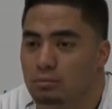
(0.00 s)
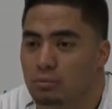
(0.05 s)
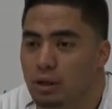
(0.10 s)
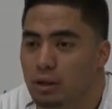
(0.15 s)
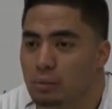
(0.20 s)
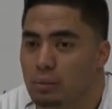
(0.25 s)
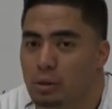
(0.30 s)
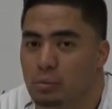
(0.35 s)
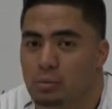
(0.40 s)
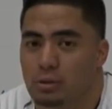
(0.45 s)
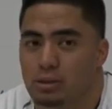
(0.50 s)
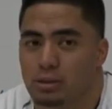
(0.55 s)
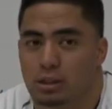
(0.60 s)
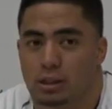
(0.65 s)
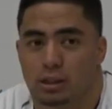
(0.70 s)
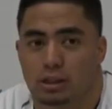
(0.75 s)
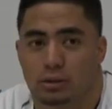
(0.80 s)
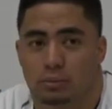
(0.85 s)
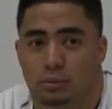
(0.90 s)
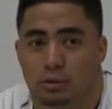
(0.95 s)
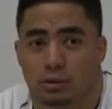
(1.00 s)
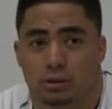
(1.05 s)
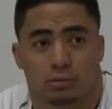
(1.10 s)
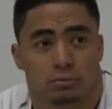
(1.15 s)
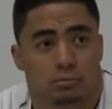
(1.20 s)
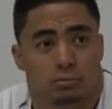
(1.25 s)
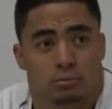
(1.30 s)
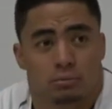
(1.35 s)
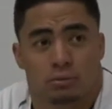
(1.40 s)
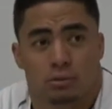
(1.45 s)
I made mistakes, but
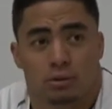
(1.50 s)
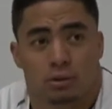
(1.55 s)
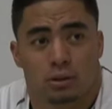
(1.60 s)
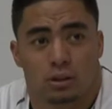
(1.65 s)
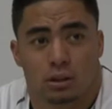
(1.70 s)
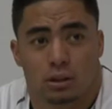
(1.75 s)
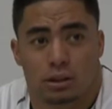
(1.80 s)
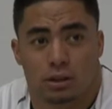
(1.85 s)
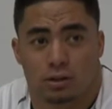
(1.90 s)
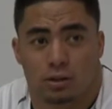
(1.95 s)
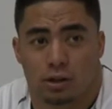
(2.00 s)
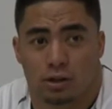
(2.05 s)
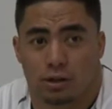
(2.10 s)
you know,